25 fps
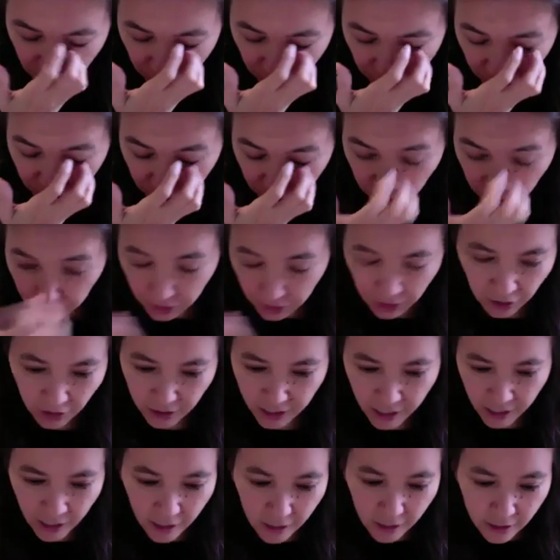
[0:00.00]
food at our
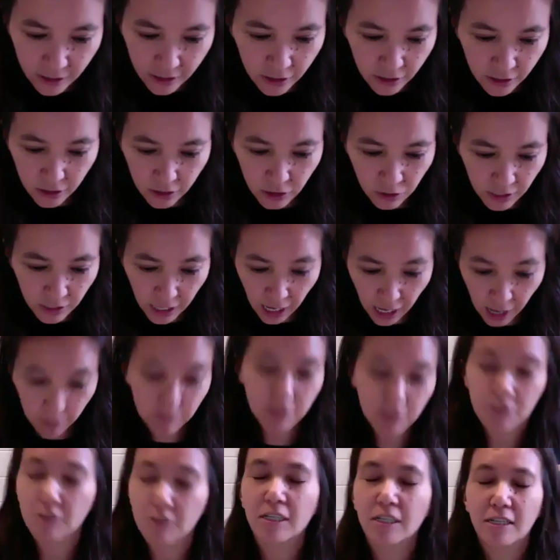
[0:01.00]
kids, doing
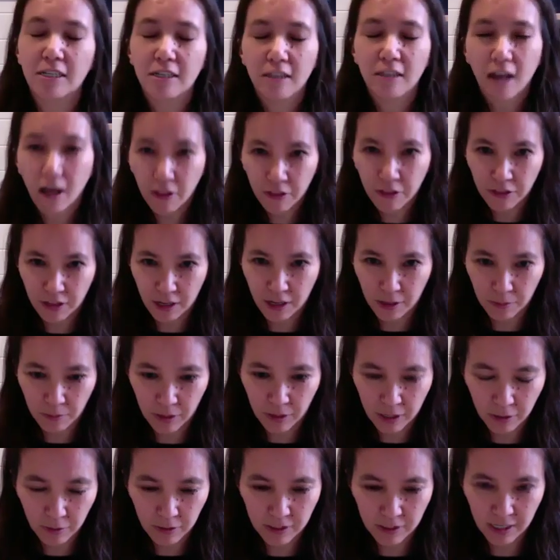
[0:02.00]
absolutely nothing, but
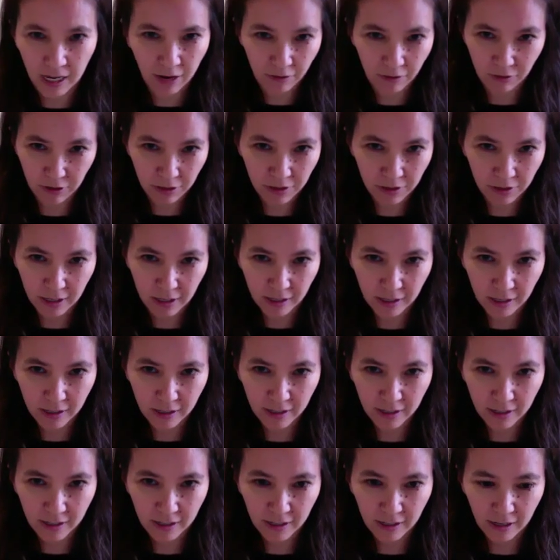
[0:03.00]
it was everything
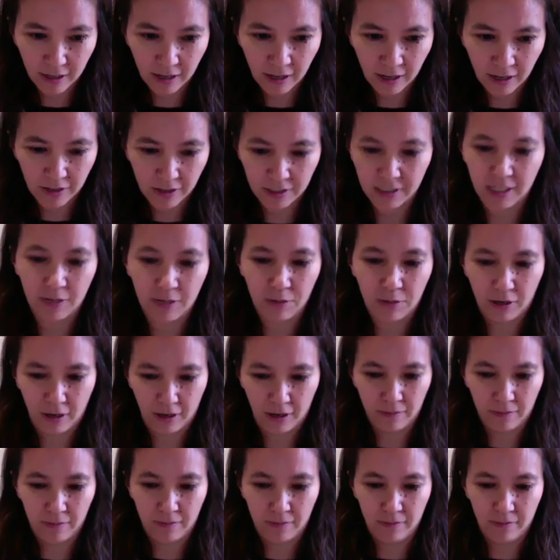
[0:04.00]
at the same
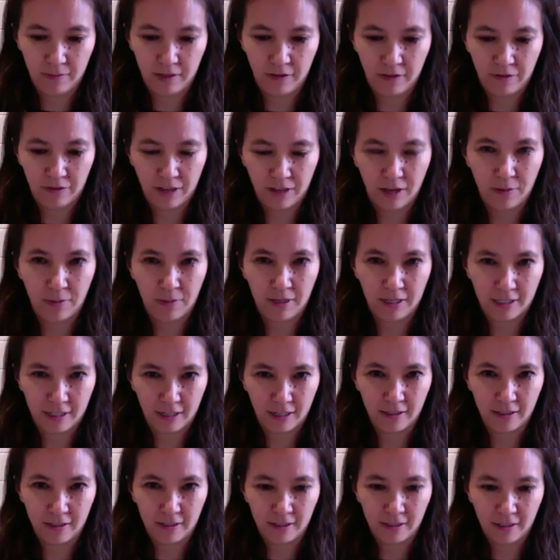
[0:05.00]
time, if that makes
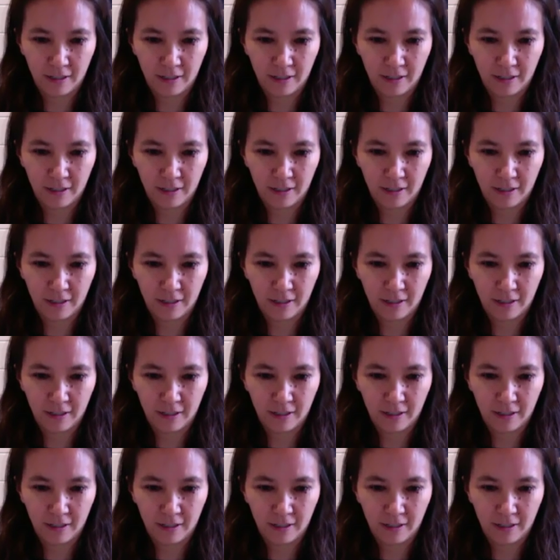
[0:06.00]
sense.